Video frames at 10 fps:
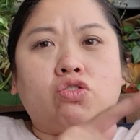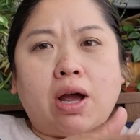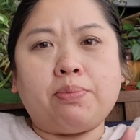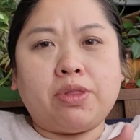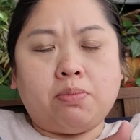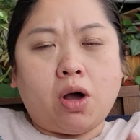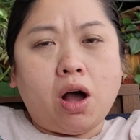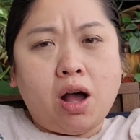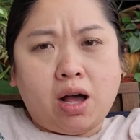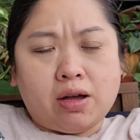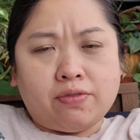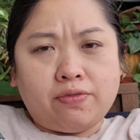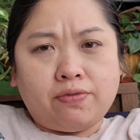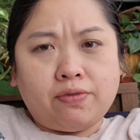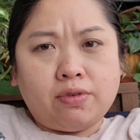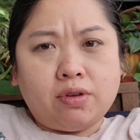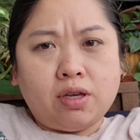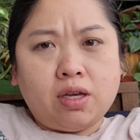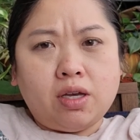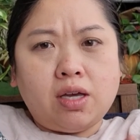dropped them off,
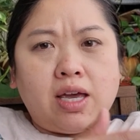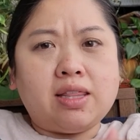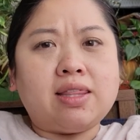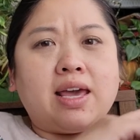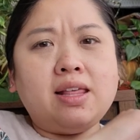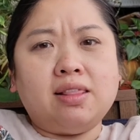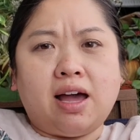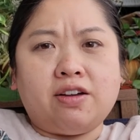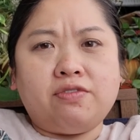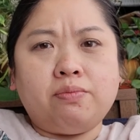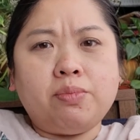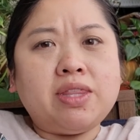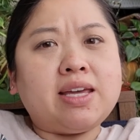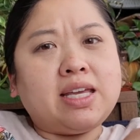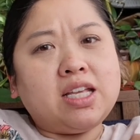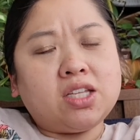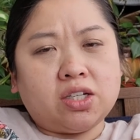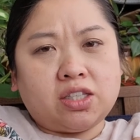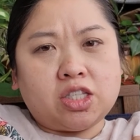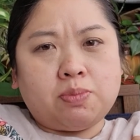and they left. But then he
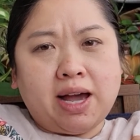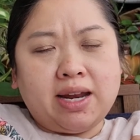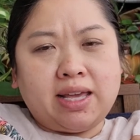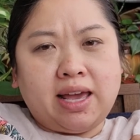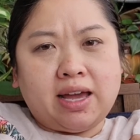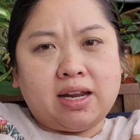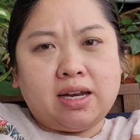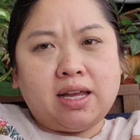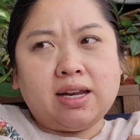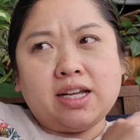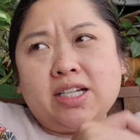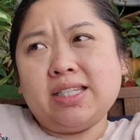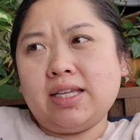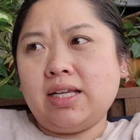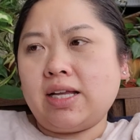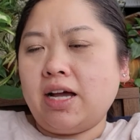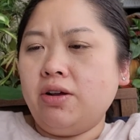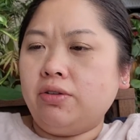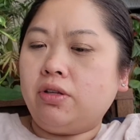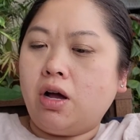took the spot again, and I just think I
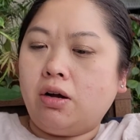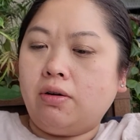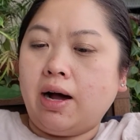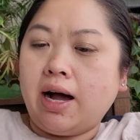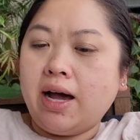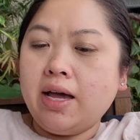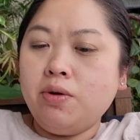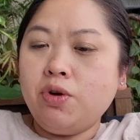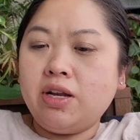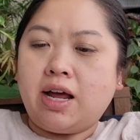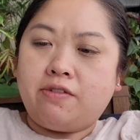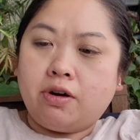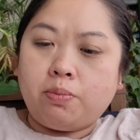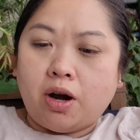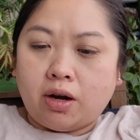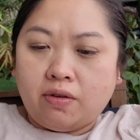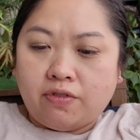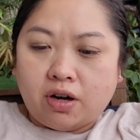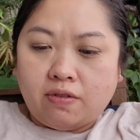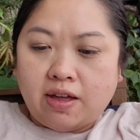don't know. I would never park in
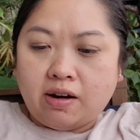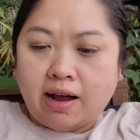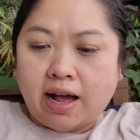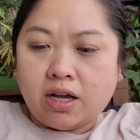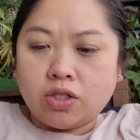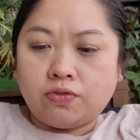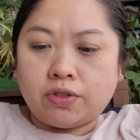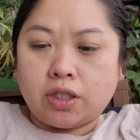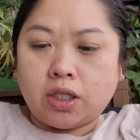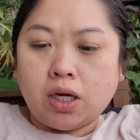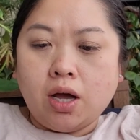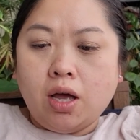front of their house for,